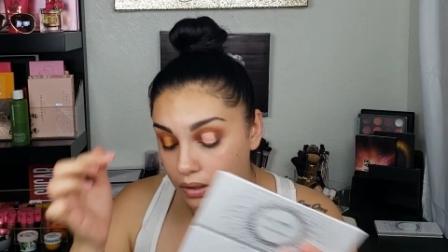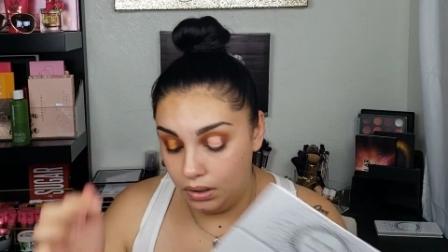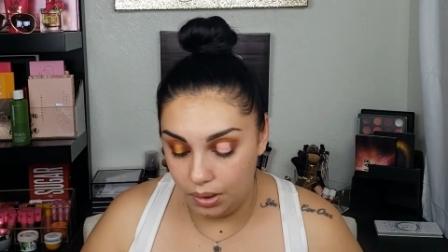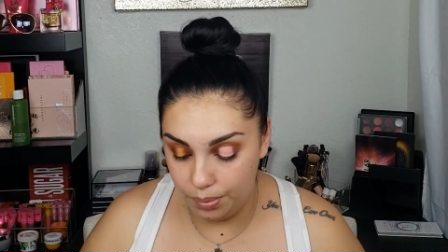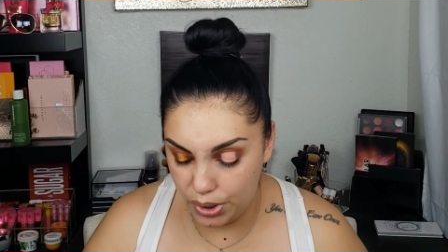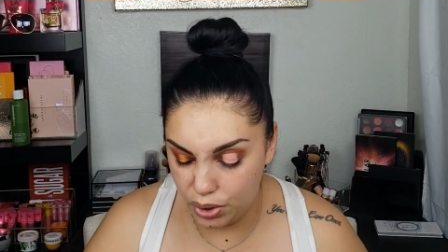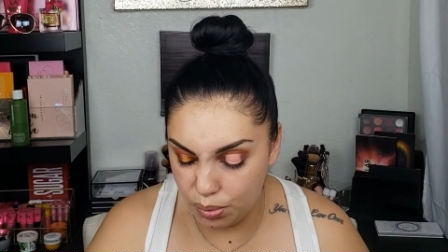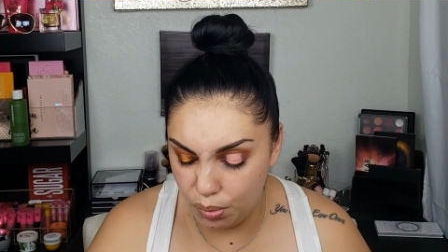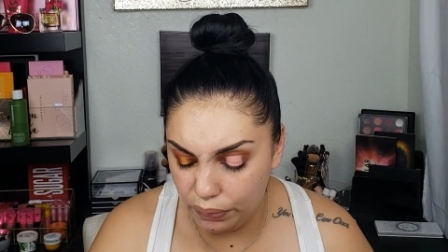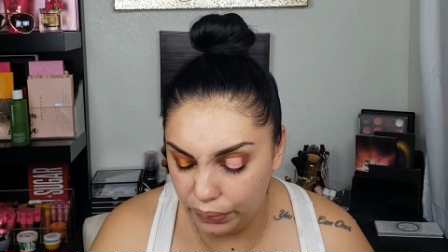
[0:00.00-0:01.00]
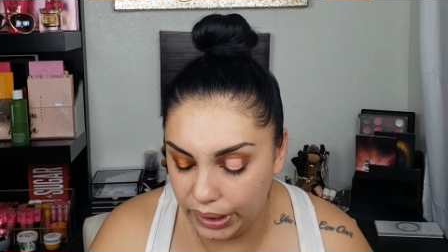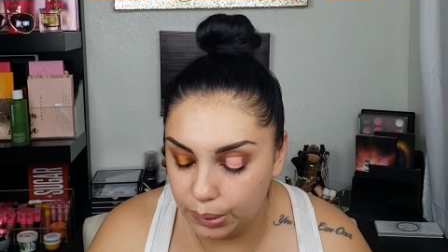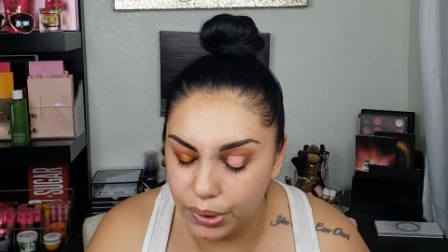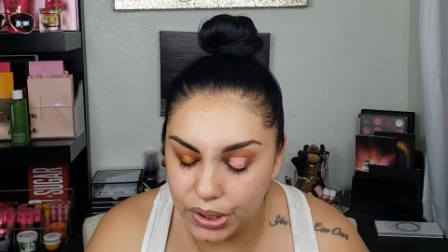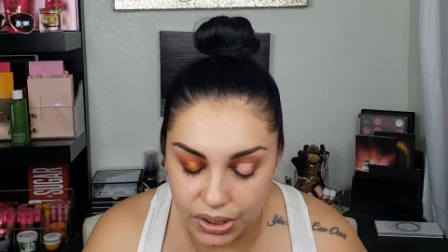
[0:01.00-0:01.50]
The brush is more for like
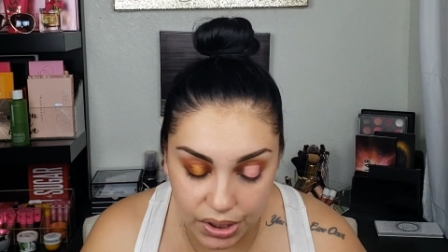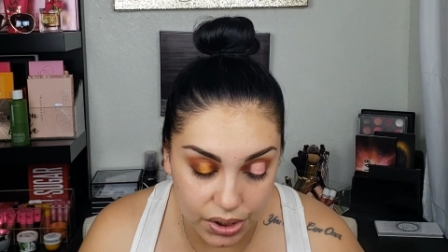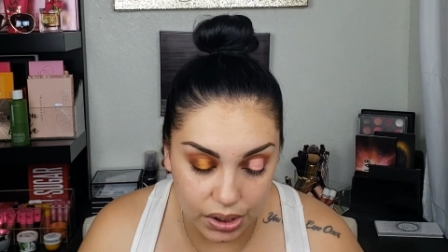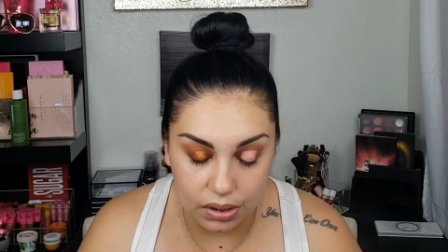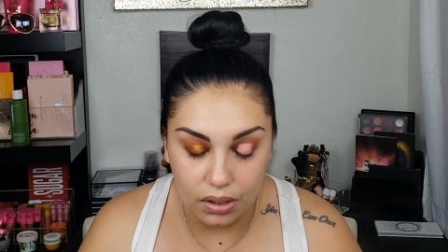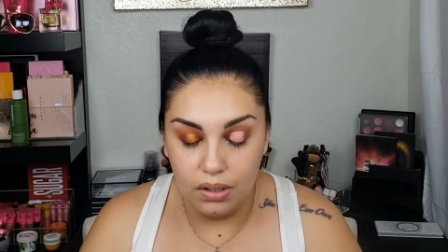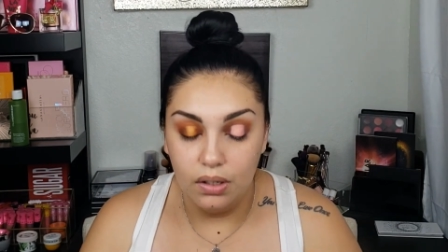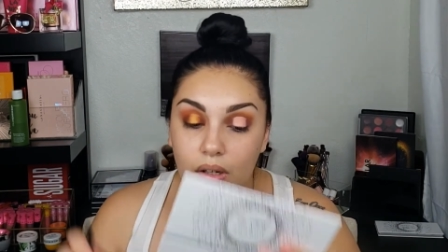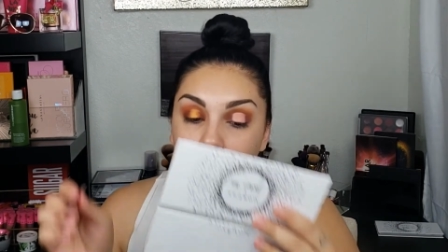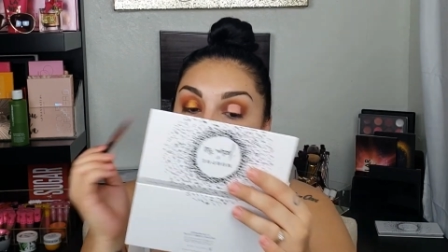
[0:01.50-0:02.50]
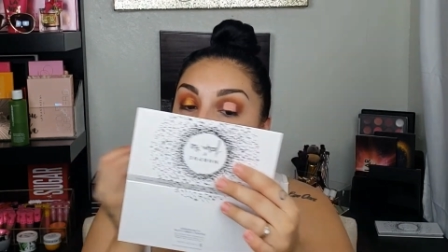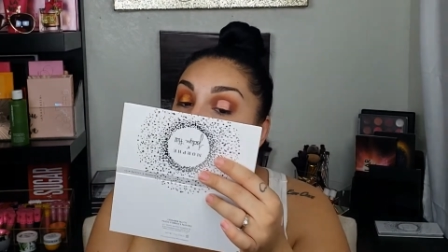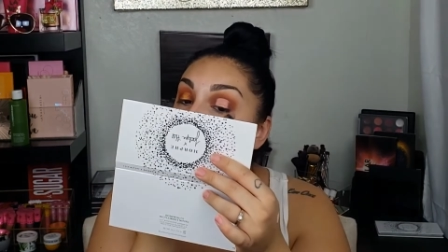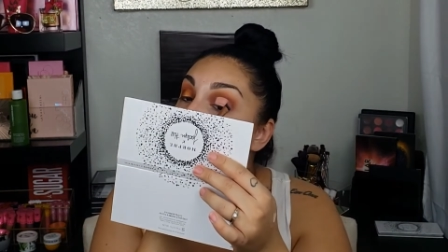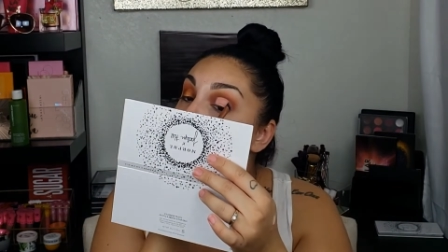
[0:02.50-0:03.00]
precision.
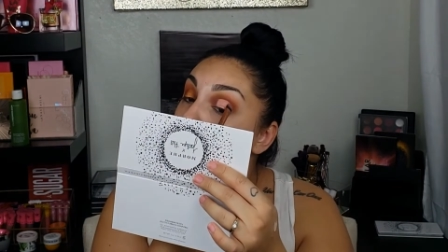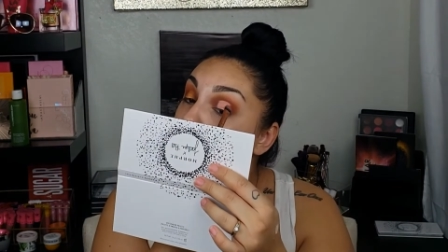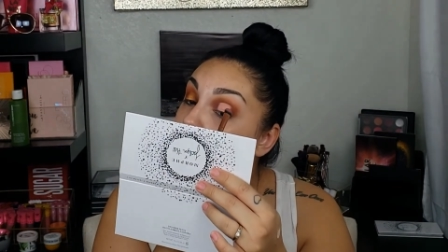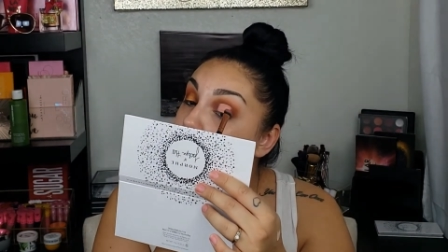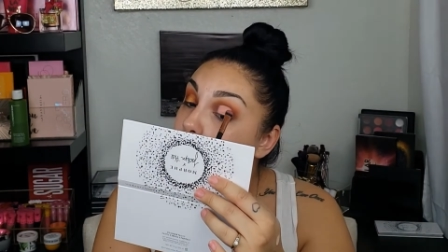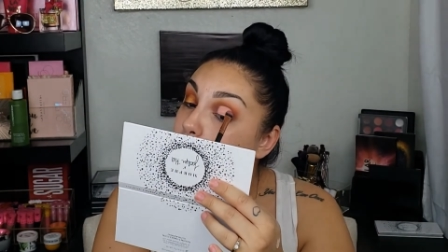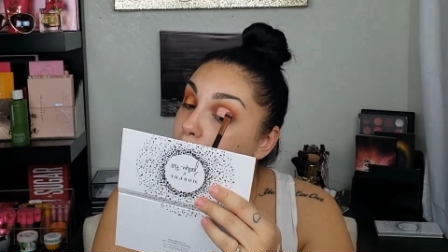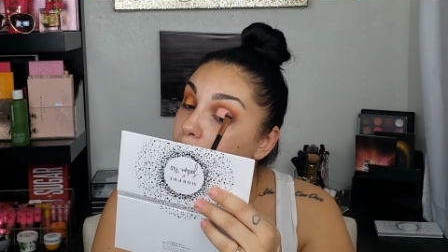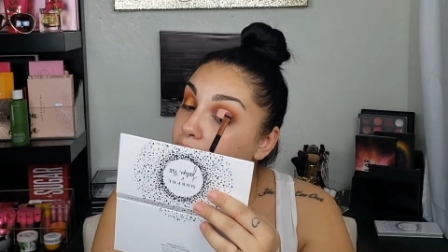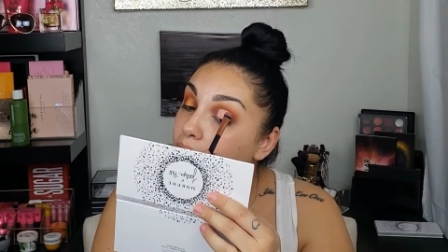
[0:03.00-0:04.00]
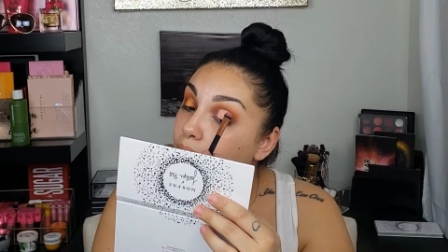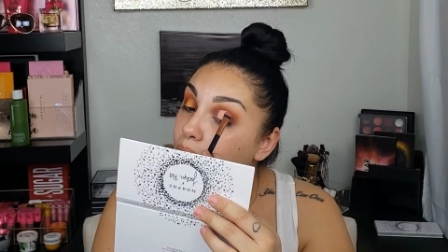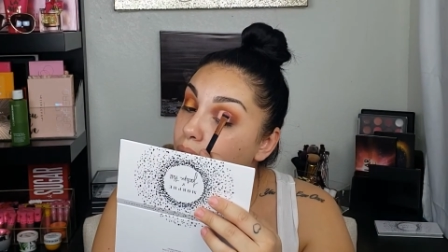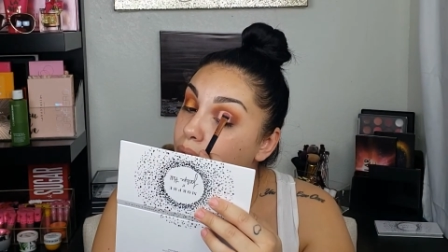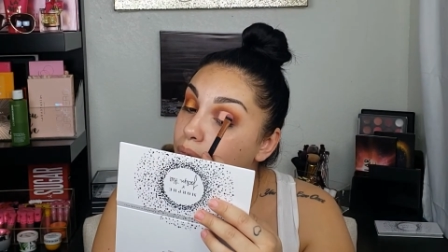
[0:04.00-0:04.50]
But if it's more like an
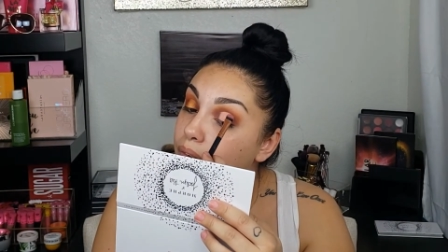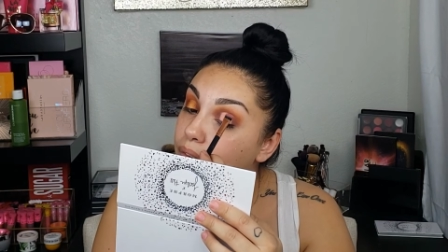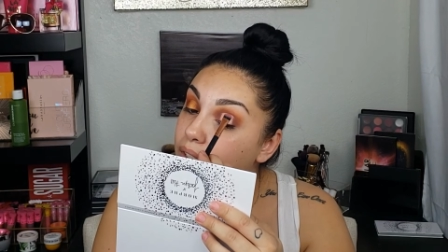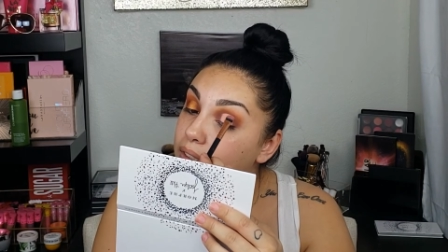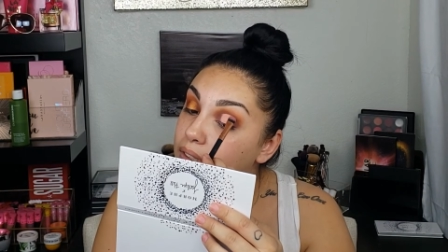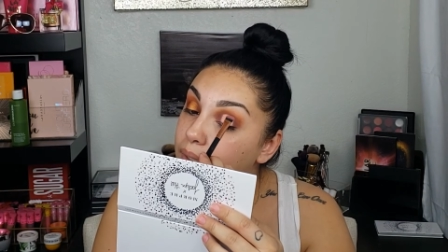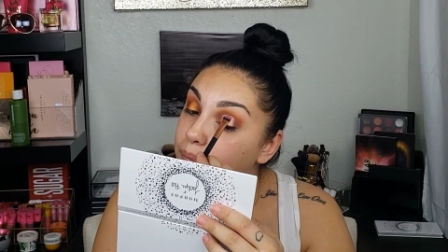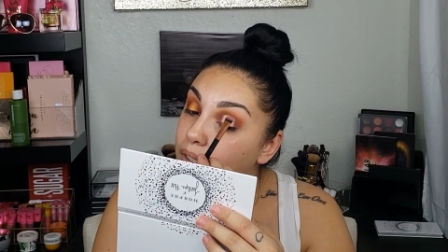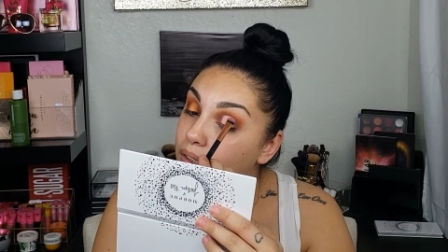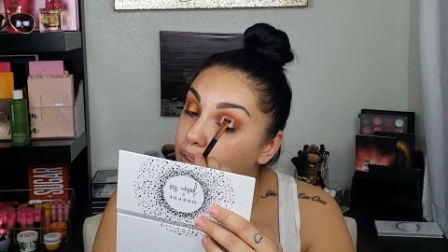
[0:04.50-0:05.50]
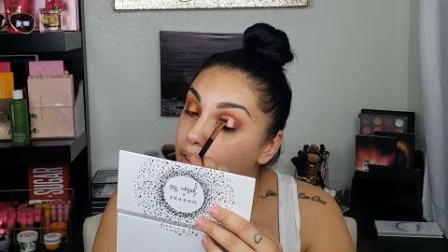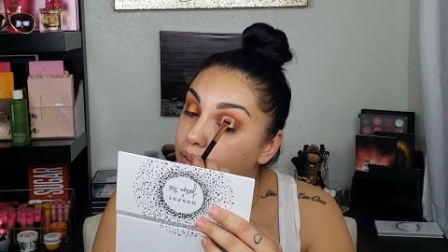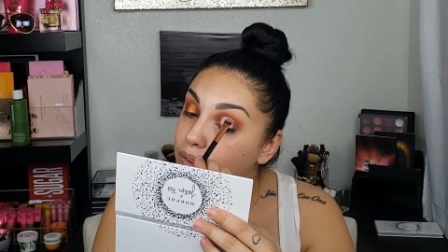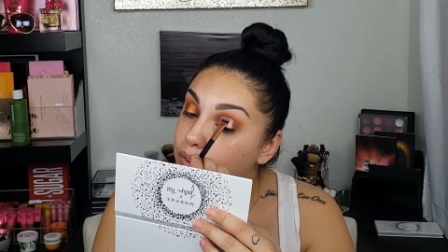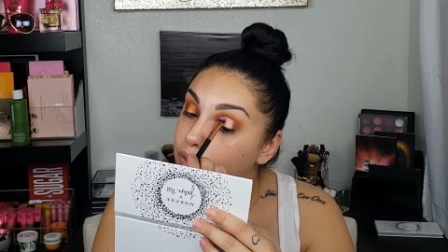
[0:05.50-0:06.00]
all over lid type thing, then I'll
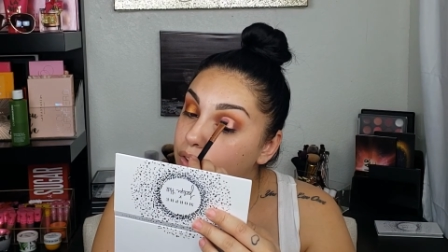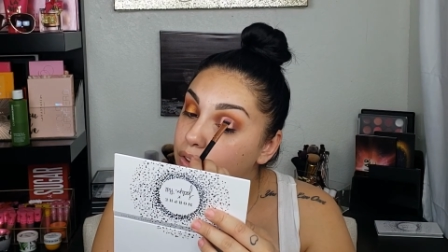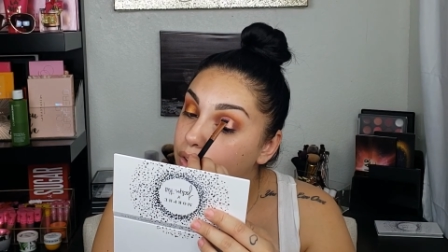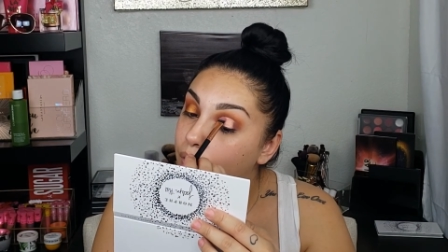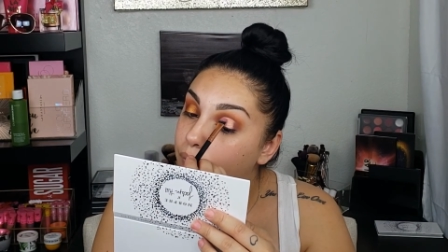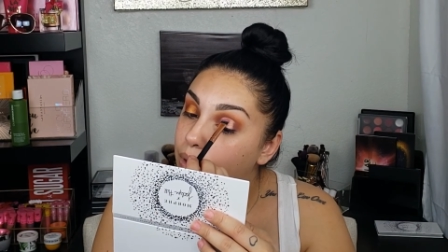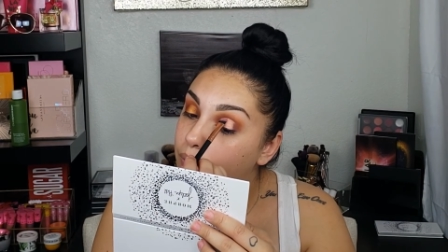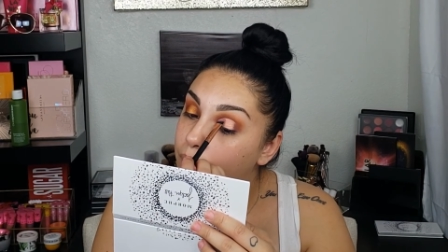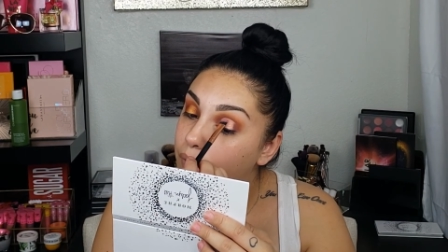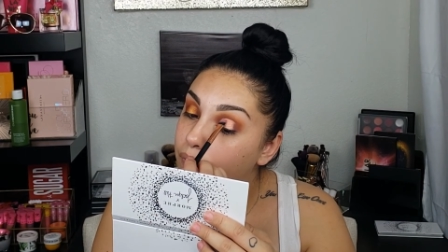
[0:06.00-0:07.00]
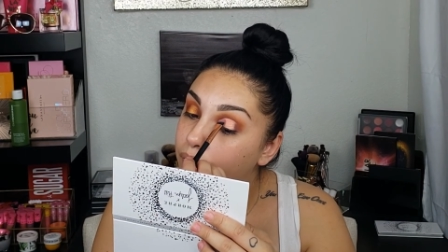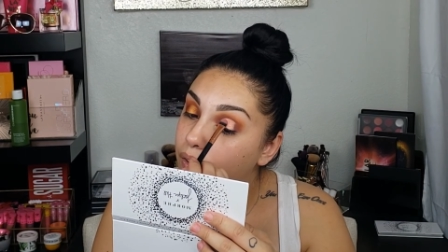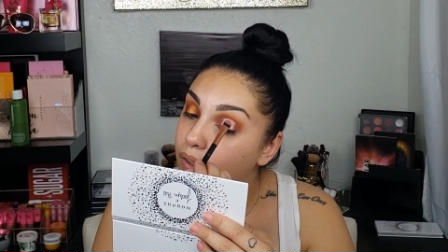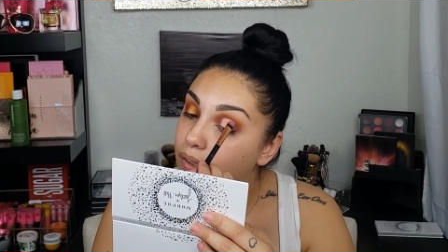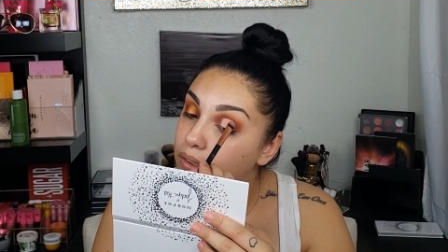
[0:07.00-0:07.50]
usually just go in with my
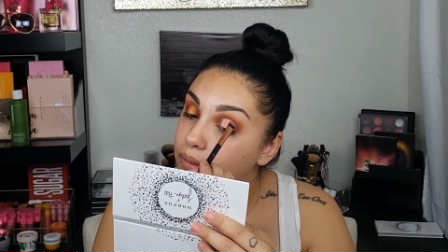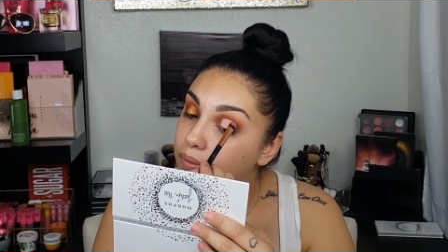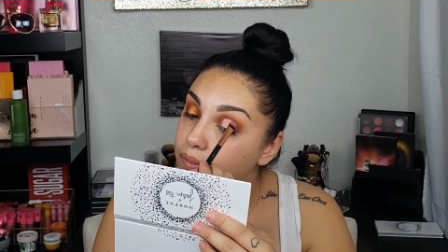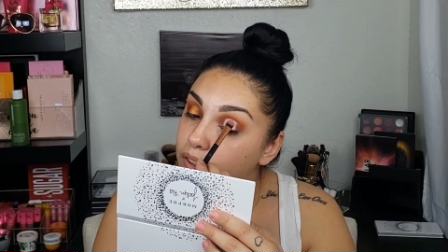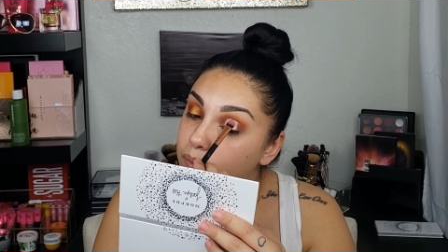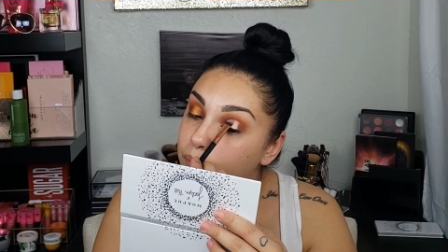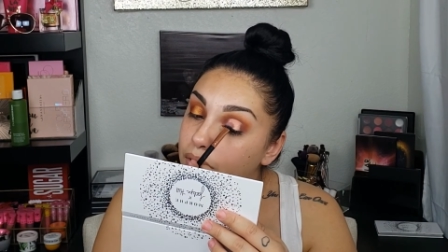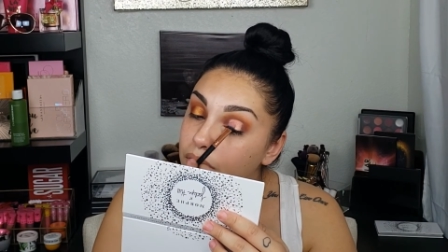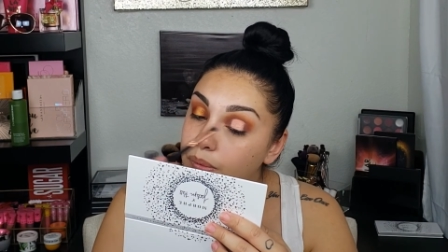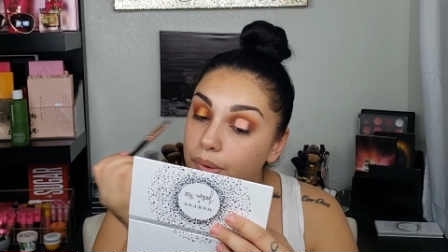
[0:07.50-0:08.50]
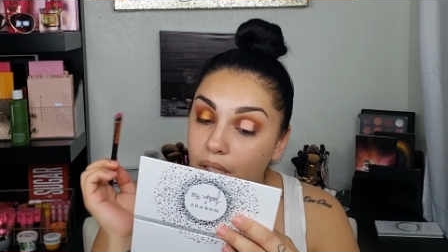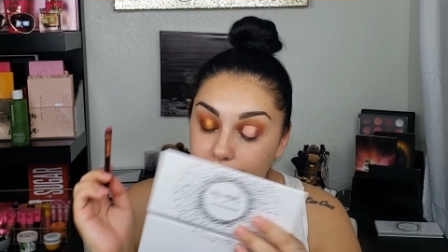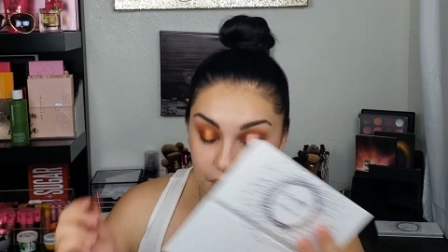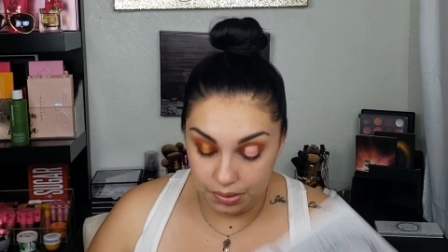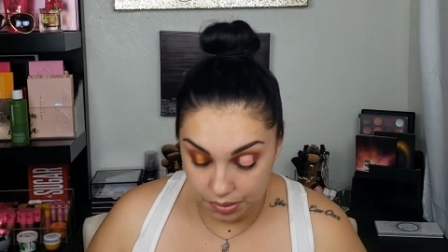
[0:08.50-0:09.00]
finger with some Fix Plus. But I
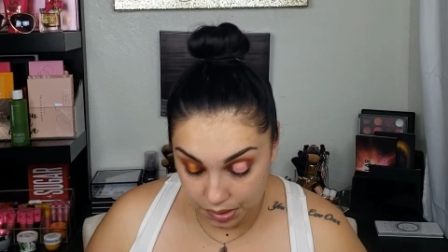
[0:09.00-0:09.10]
mean,